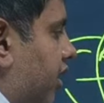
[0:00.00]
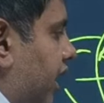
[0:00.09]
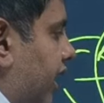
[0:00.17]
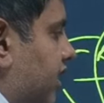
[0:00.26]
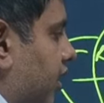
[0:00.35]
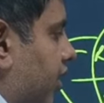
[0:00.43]

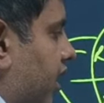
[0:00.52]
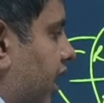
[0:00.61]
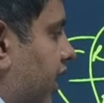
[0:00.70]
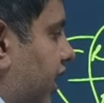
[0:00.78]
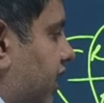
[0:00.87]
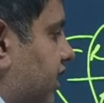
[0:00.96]
That is the
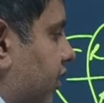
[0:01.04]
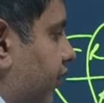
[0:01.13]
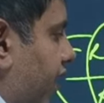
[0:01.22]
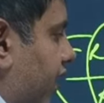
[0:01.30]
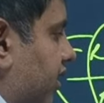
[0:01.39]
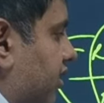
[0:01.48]
intrinsic
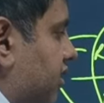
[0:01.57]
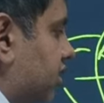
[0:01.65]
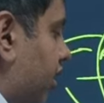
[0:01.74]
factors.